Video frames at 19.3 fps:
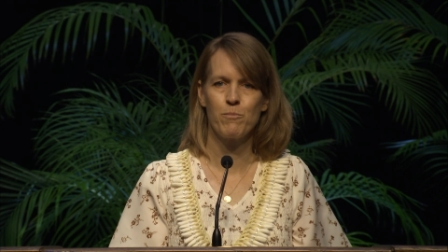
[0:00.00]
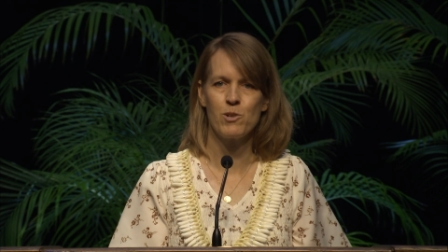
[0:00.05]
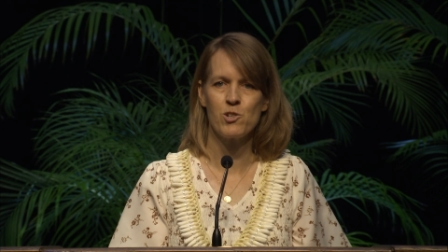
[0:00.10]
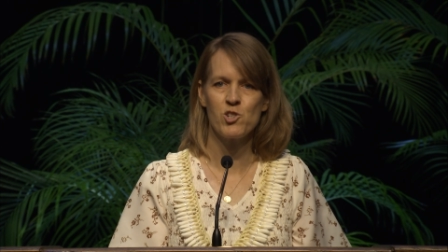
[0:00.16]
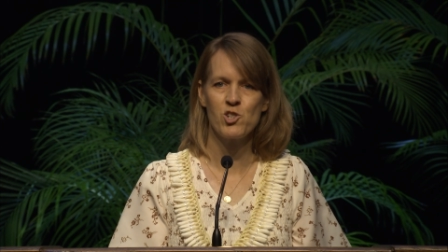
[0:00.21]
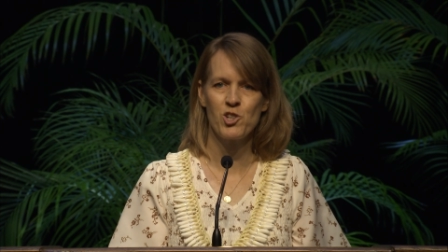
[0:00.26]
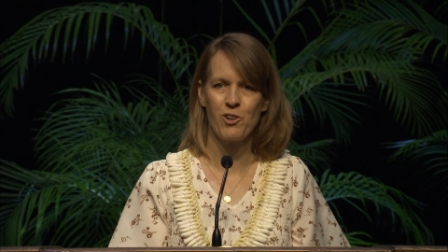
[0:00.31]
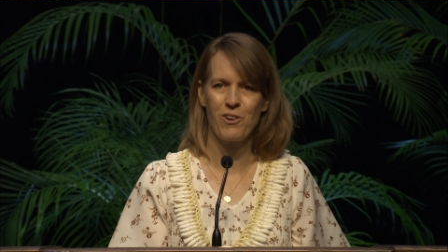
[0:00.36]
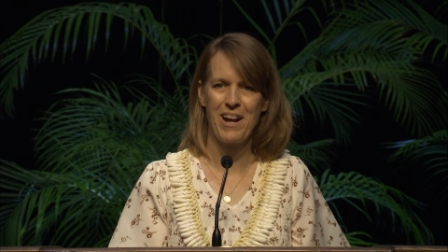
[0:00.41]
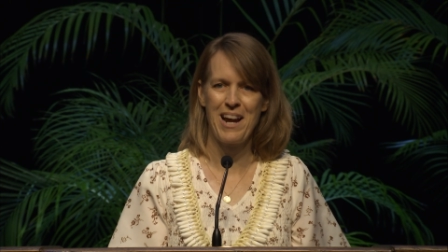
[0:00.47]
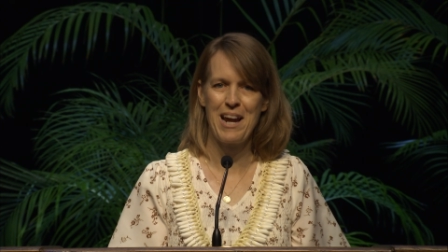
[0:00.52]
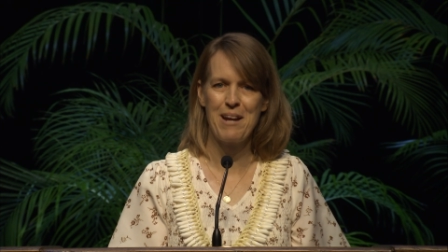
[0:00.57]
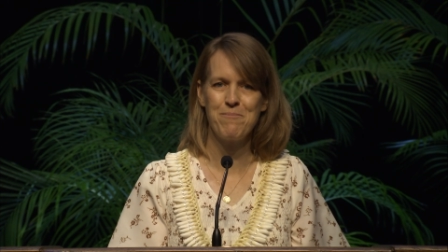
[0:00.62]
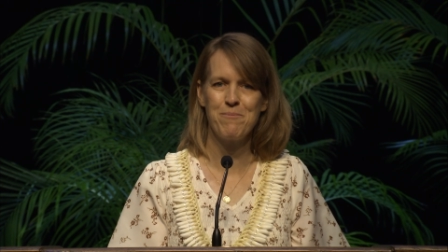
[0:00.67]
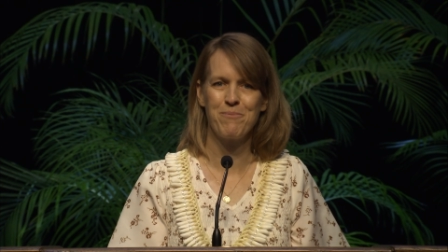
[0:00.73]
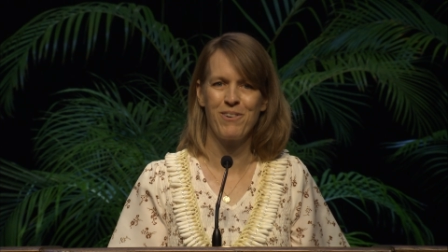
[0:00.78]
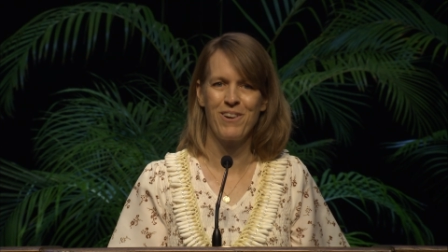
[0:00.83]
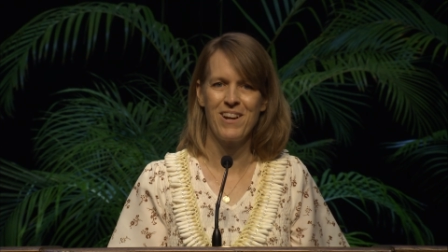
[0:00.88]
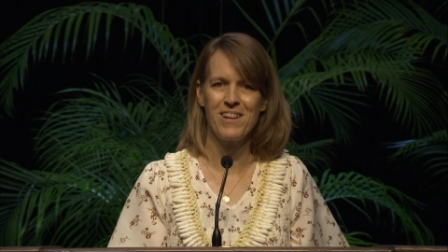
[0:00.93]

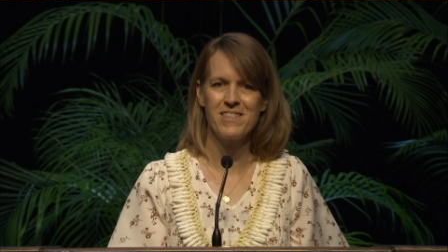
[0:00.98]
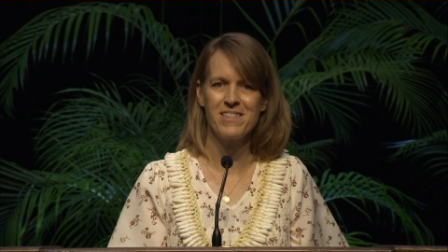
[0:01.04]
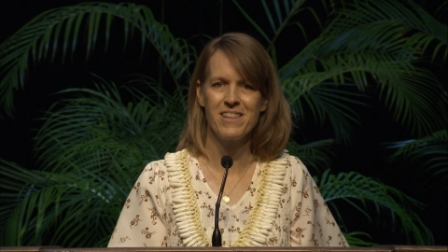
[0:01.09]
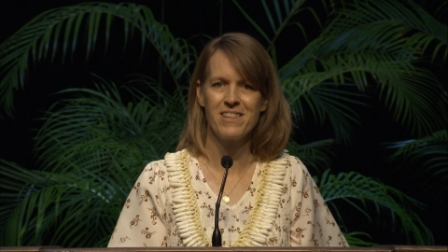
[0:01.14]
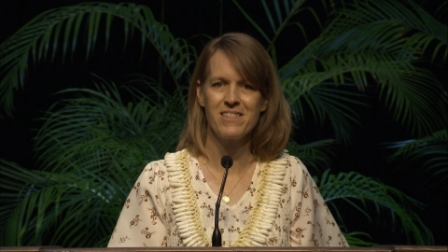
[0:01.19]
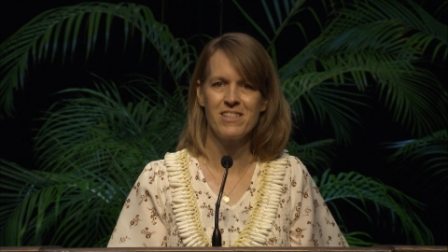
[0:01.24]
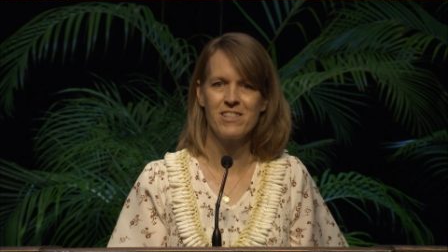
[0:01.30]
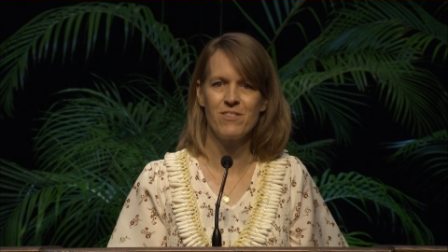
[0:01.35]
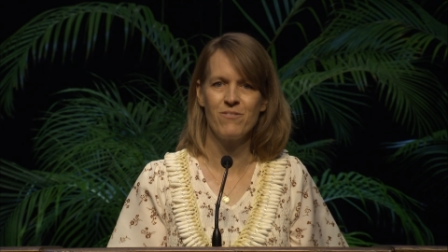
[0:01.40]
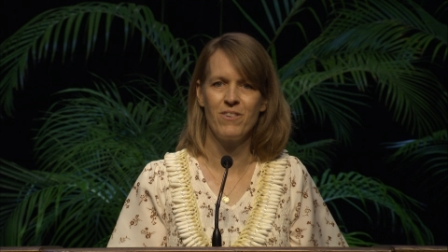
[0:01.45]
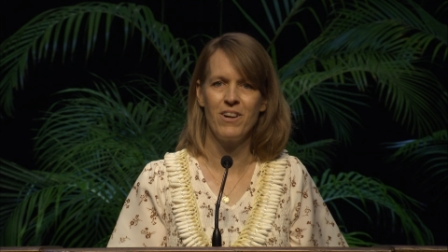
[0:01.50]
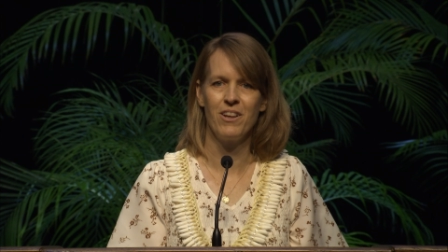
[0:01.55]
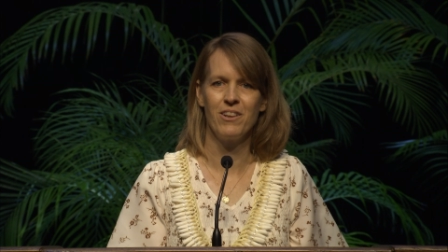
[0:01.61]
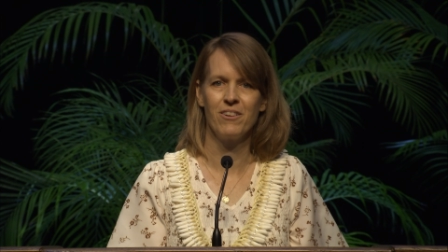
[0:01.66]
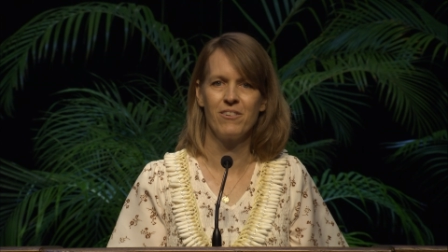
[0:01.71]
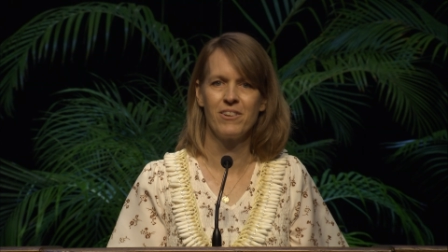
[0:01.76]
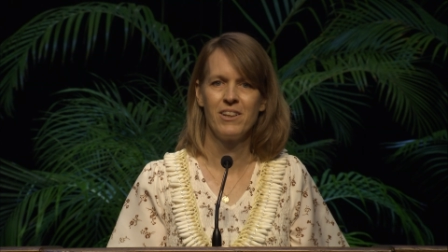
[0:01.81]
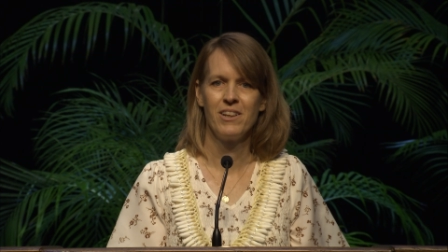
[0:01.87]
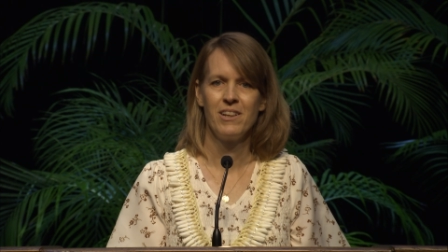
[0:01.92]
prescribed process is
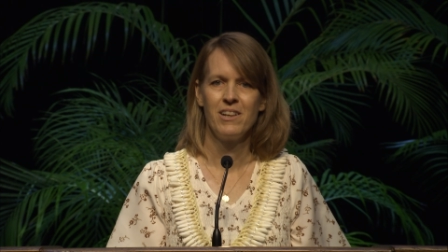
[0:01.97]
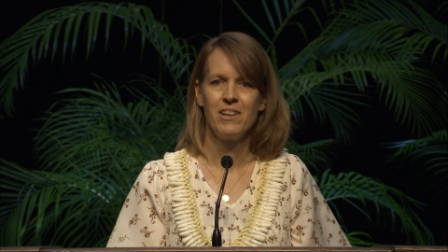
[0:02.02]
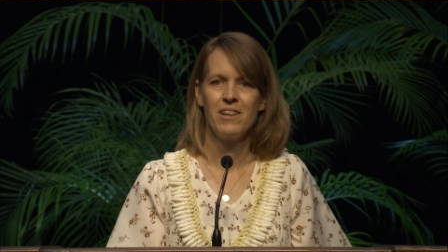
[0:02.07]
followed,